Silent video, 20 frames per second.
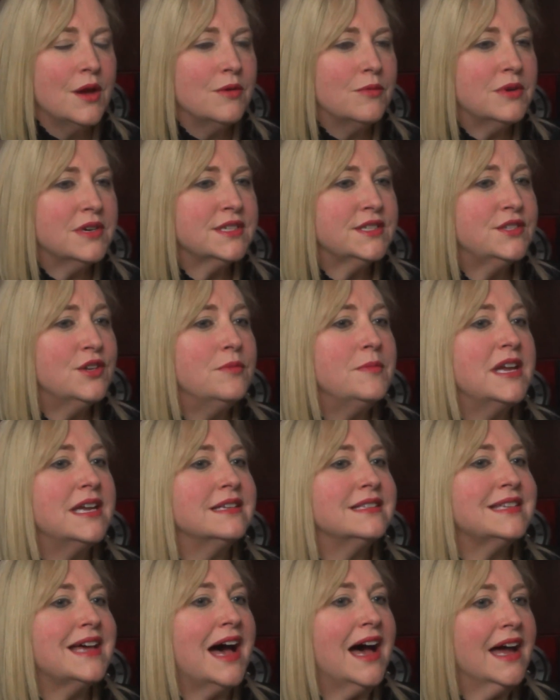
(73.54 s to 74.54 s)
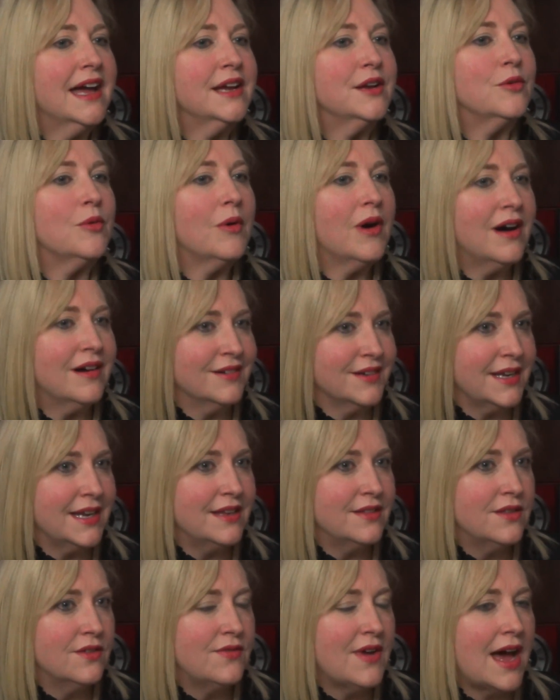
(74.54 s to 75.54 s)
Well, assuming it's high
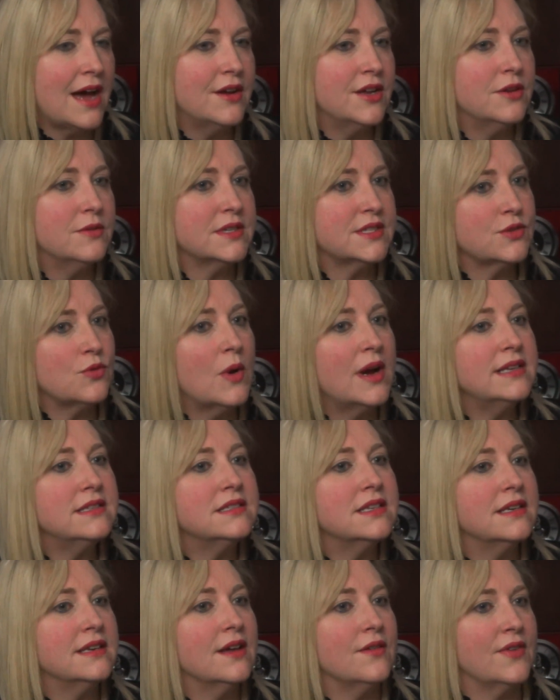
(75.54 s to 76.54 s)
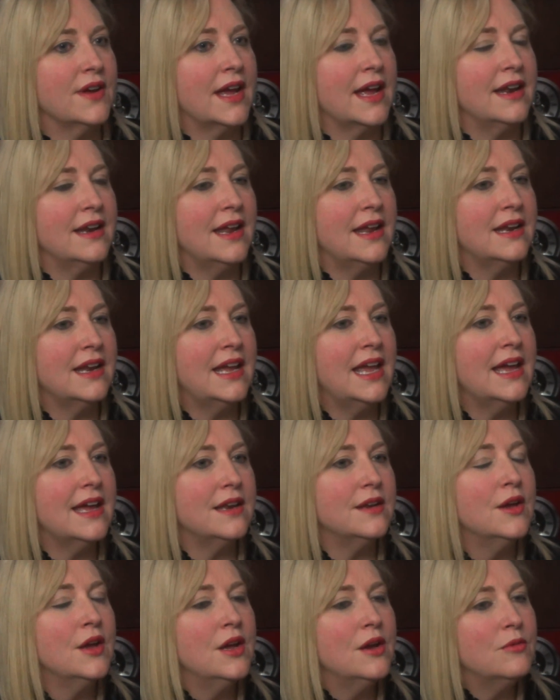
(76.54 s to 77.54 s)
quality, the value is quite significant. And
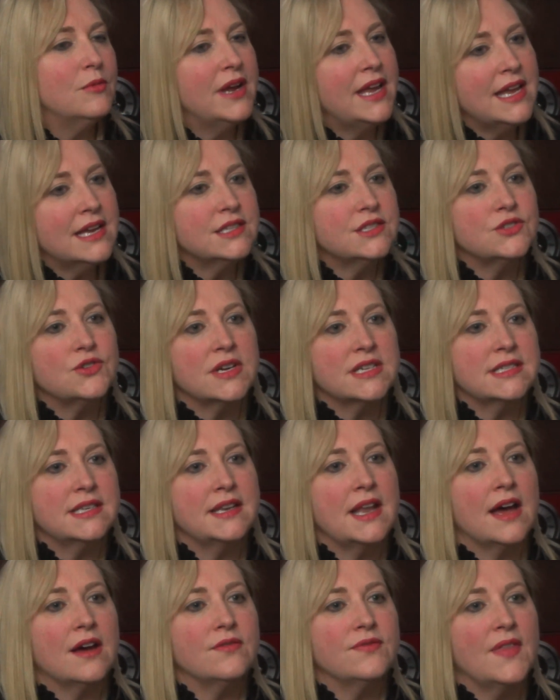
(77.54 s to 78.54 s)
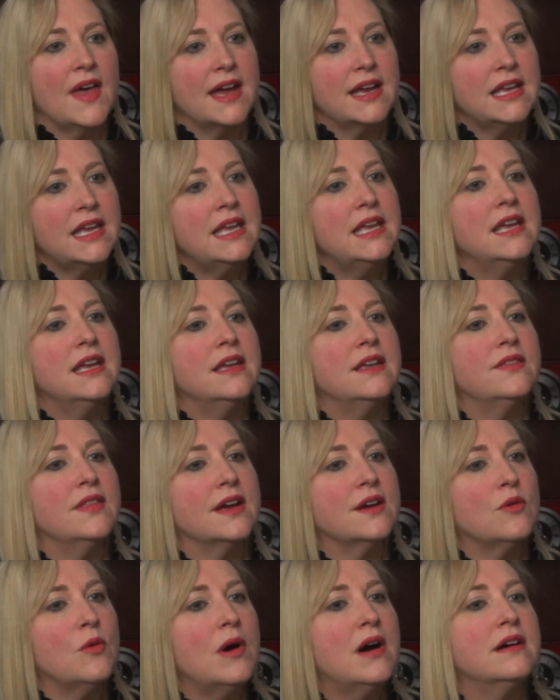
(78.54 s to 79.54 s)
again, we can't stress enough that key,
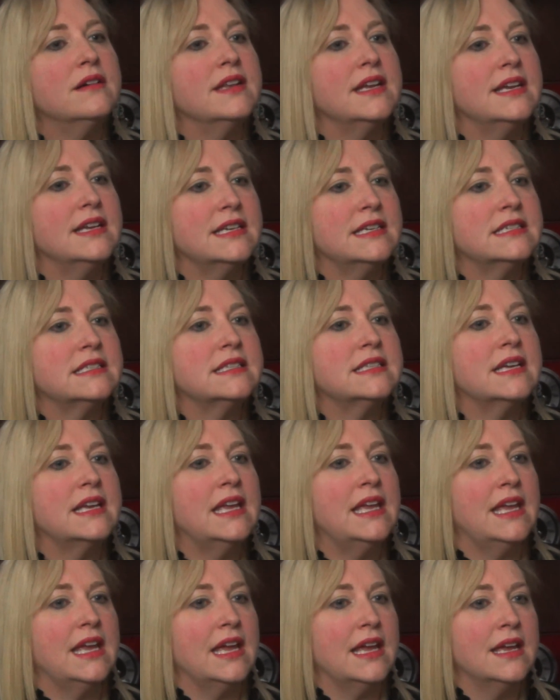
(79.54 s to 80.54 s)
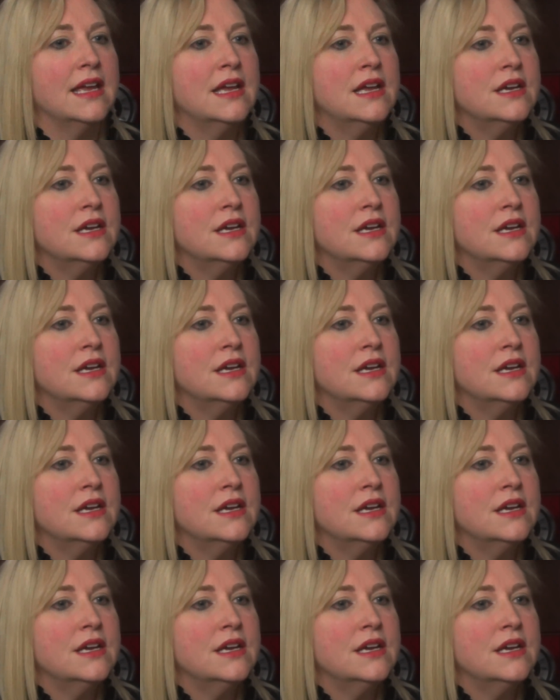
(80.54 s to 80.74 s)
that quality is the key.